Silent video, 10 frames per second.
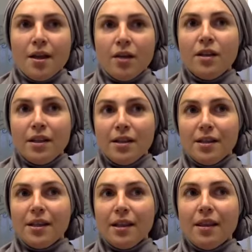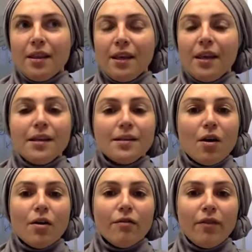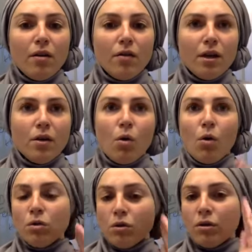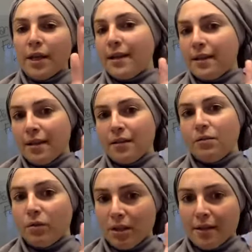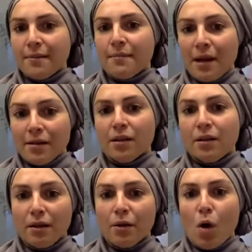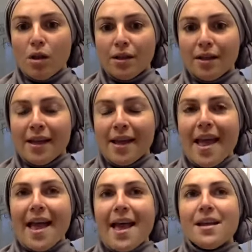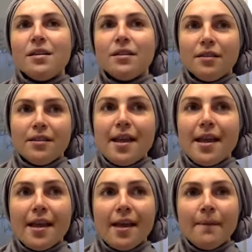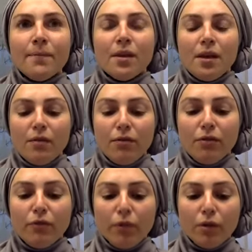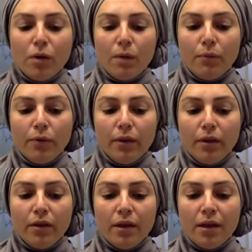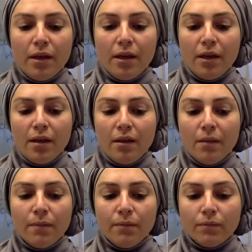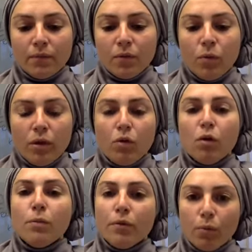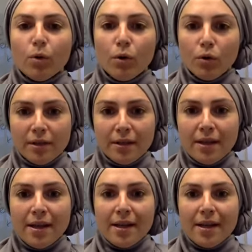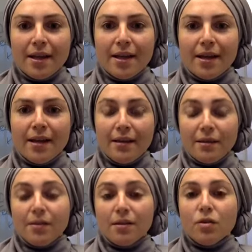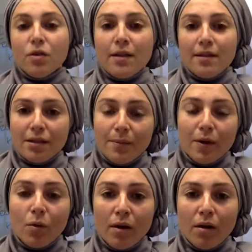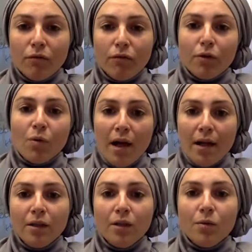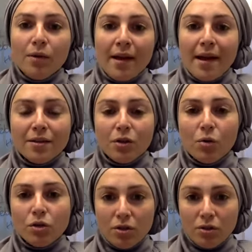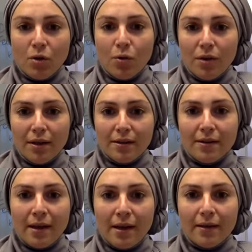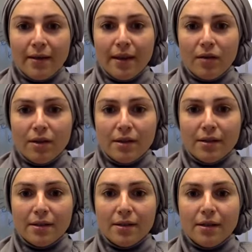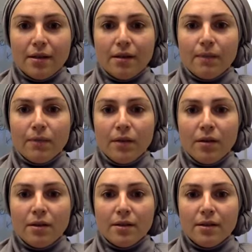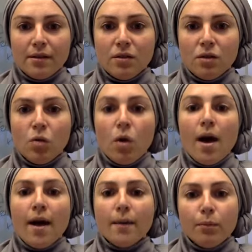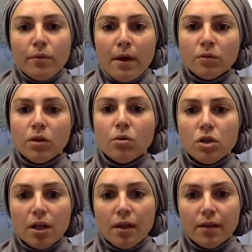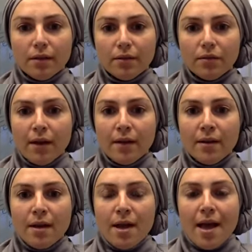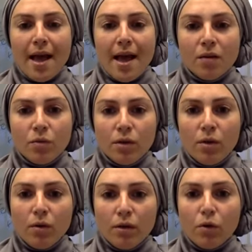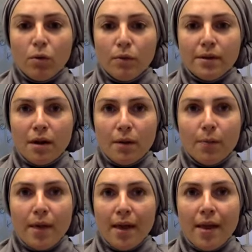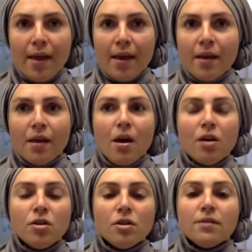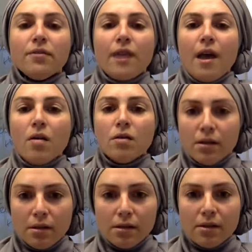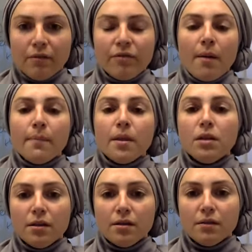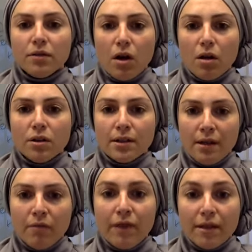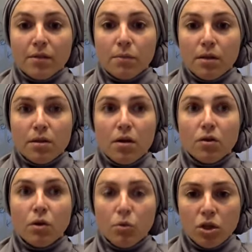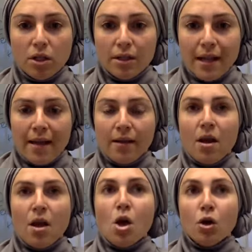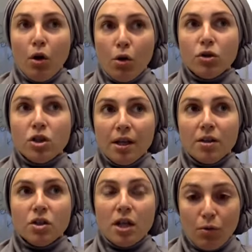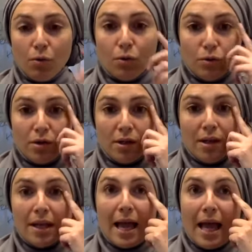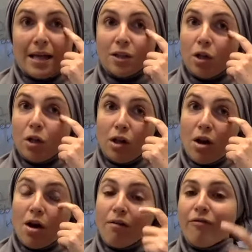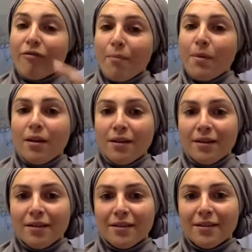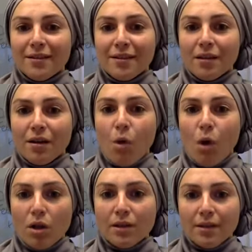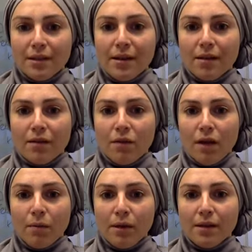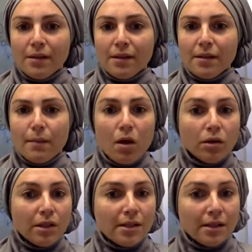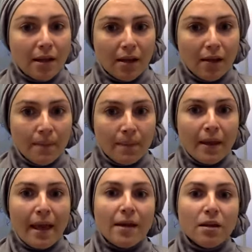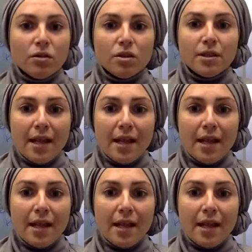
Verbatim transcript: You see, these are very goal oriented, which is a masculine quality. And today, if you follow up with the um, with the corporate world, mm-hmm. and it's a trend that's been going on for a while you and i as coaches know this that there is there is this new hype about coaching right? right? And we know that corporates are paying hundreds of thousands, if not millions of dollars in investment on coaches. And coaching in general has a lot of feminine qualities yeah, in it, right? Yeah, because it's yeah. about listening, right, Right.